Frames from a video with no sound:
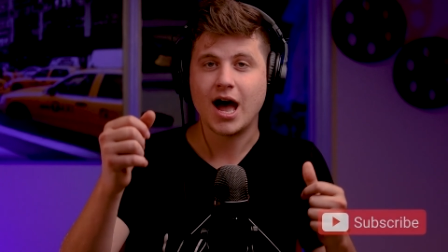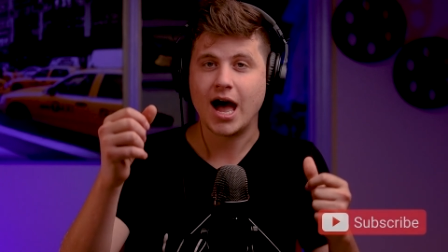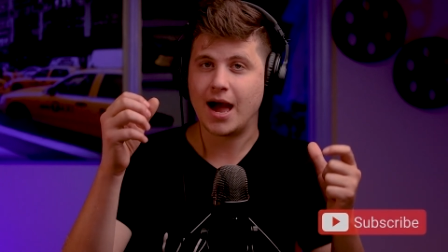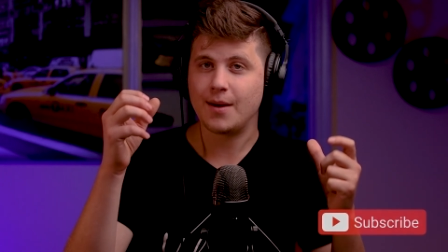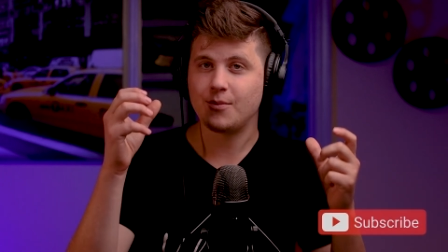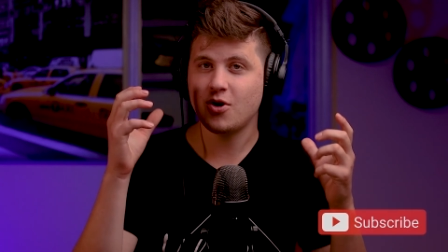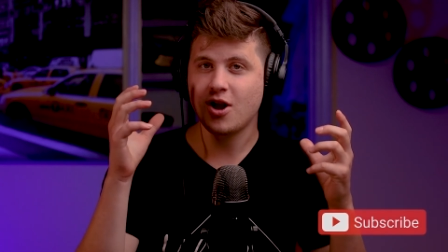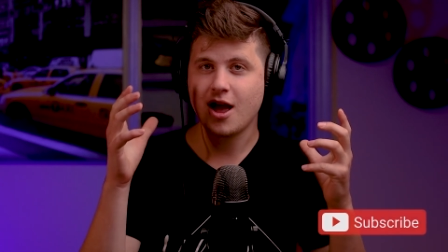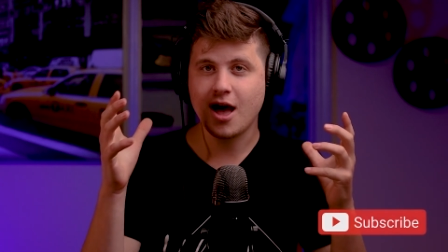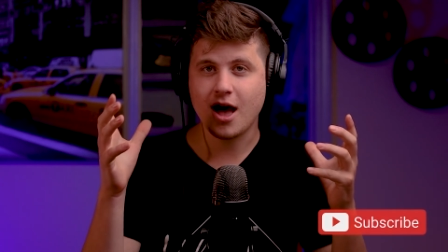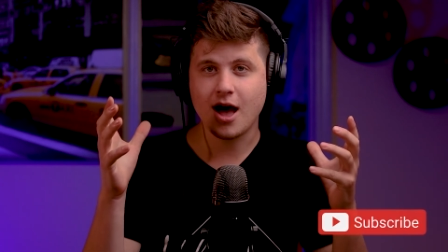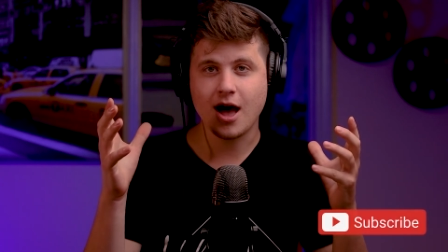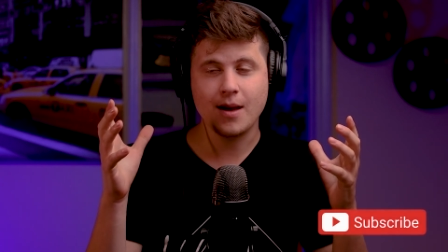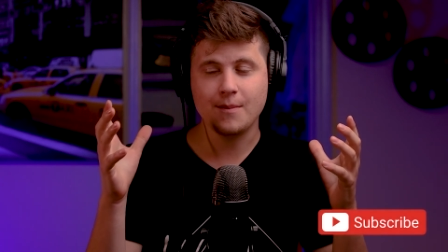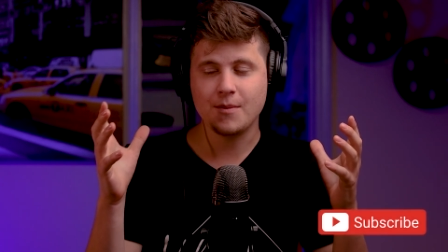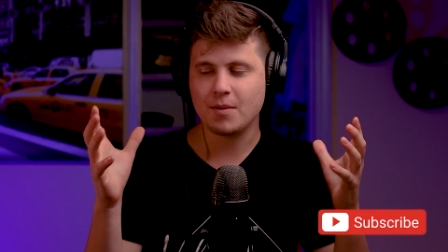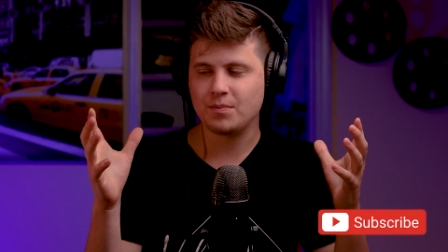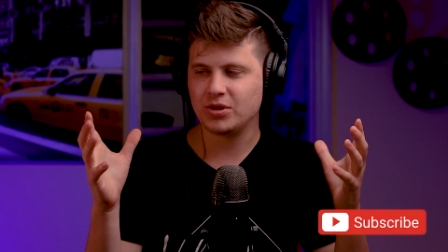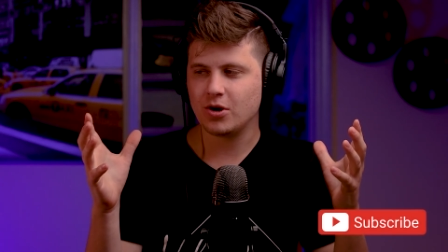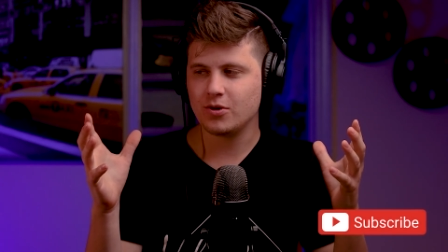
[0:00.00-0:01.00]
I'm, re
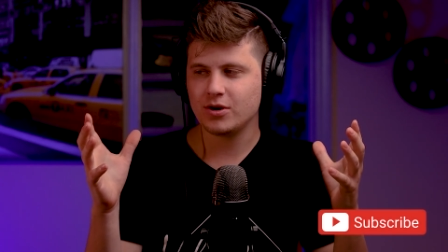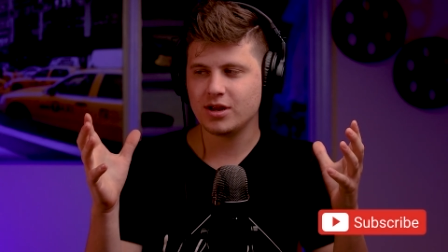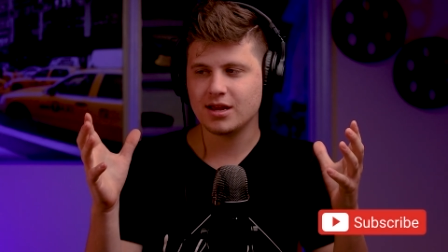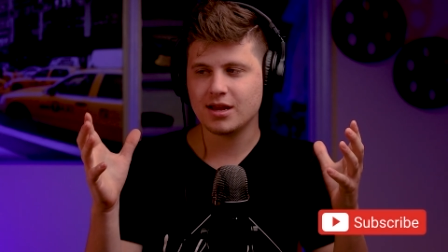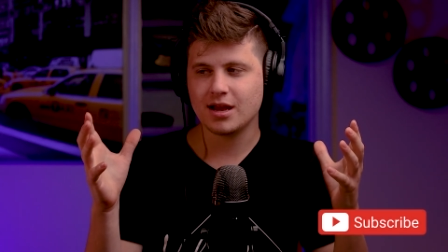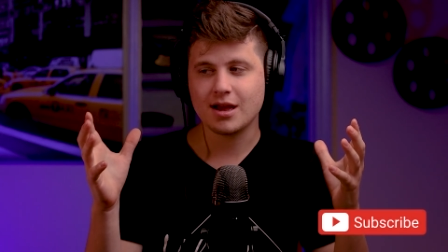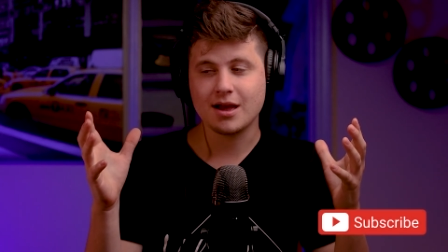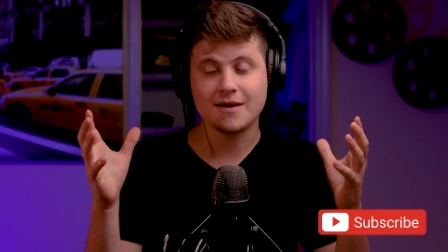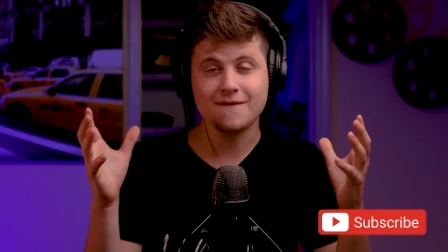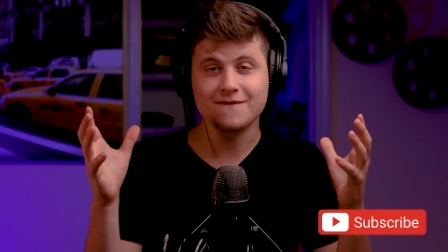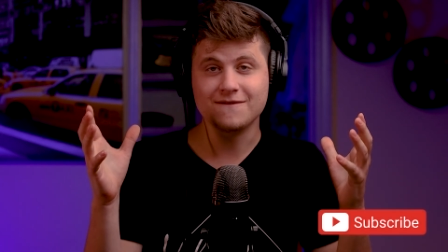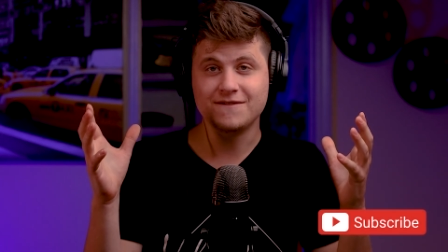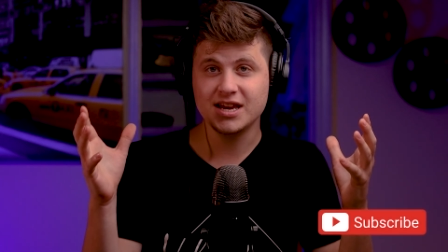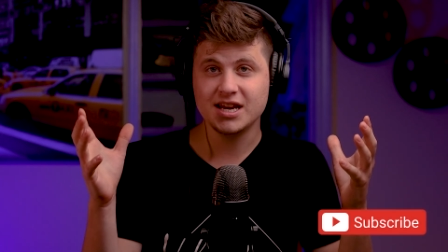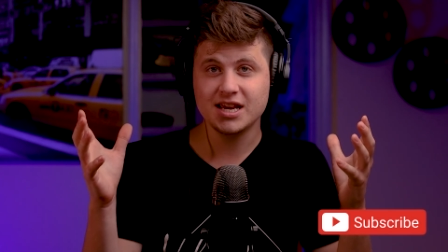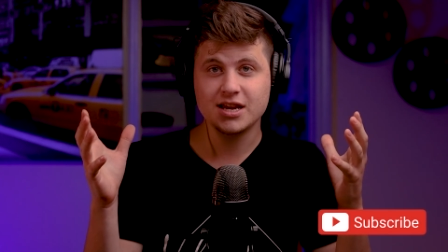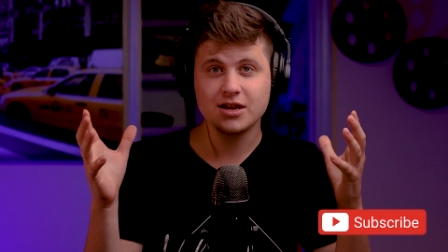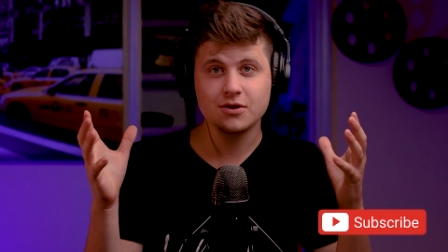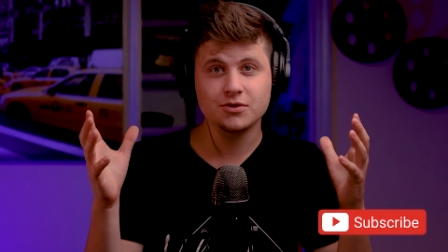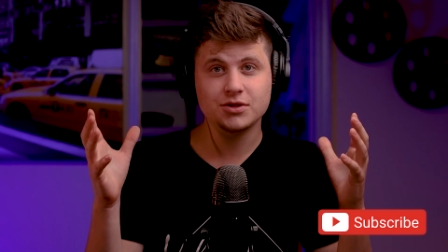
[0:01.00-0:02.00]
I'm uploading
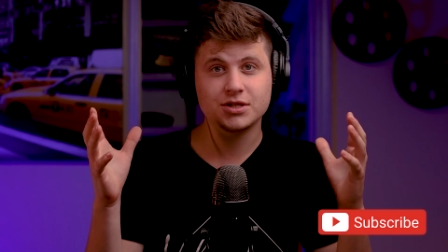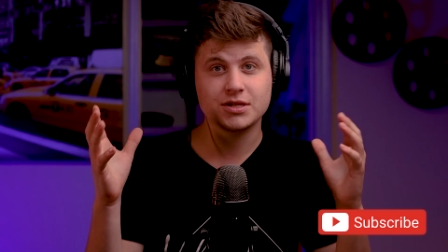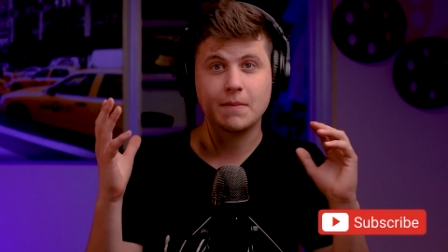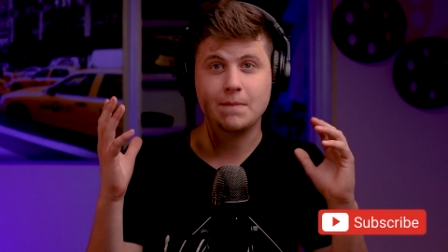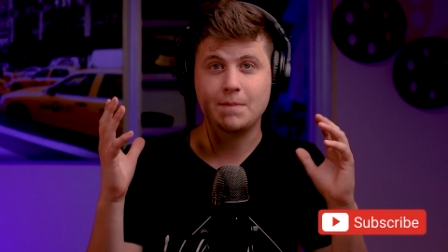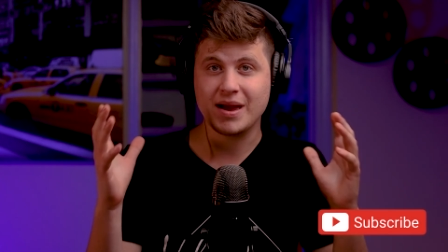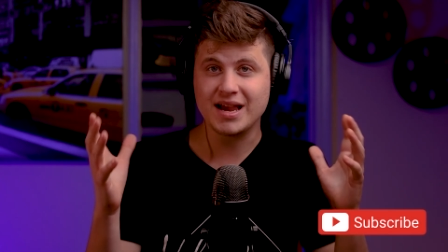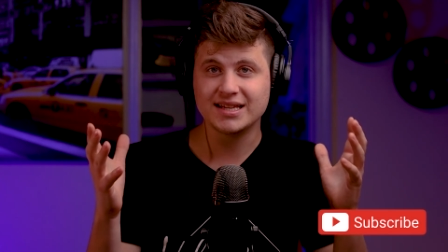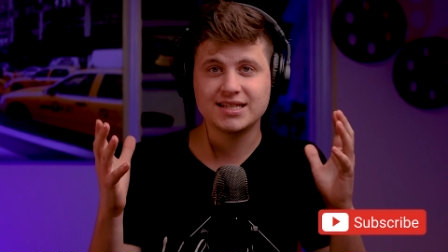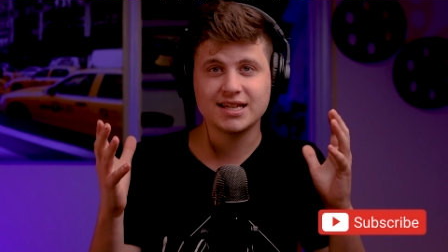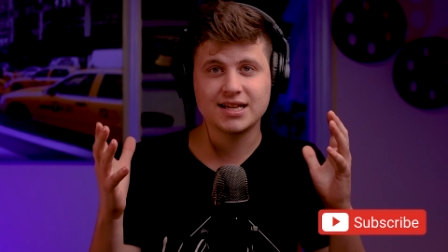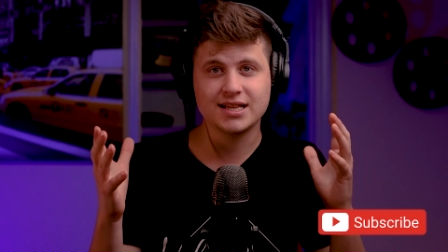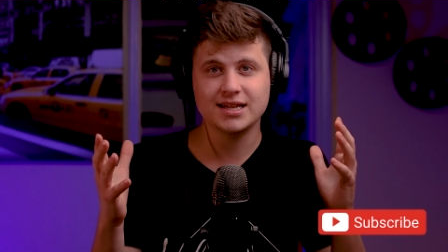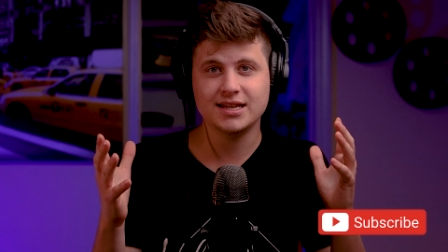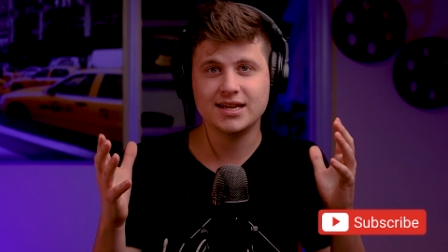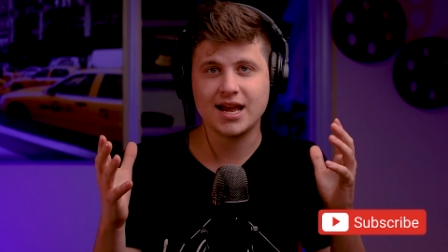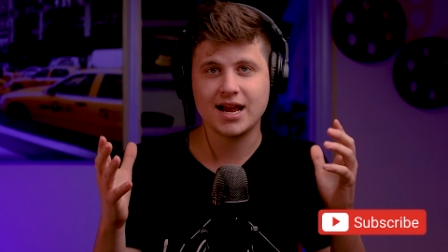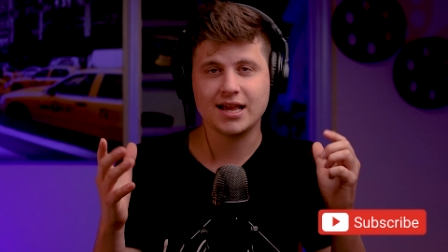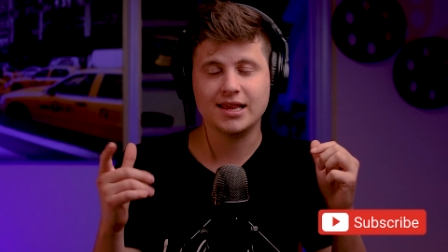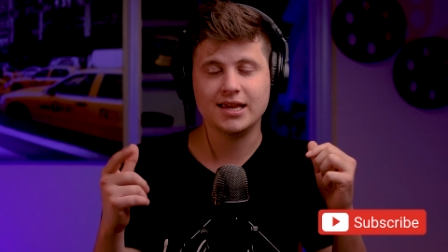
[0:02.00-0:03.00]
videos
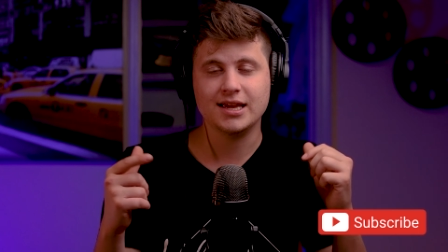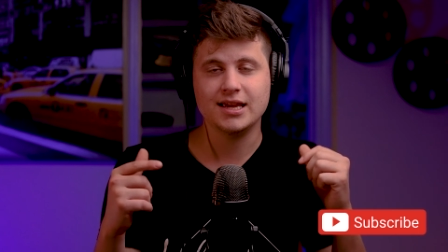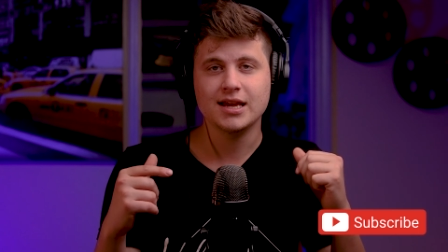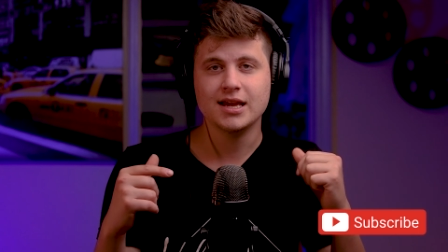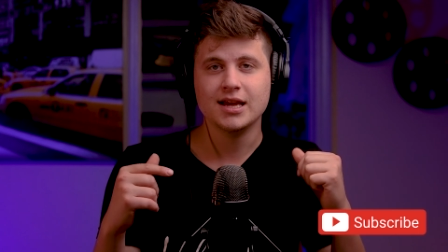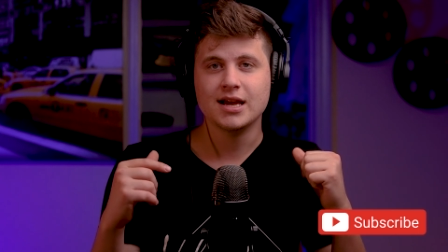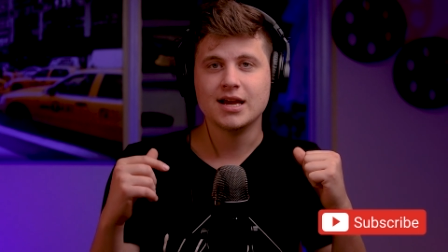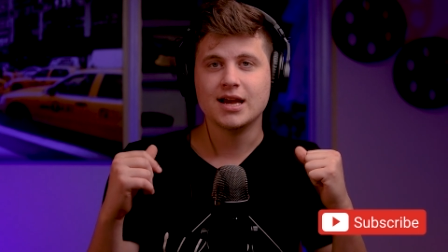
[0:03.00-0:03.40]
basically daily.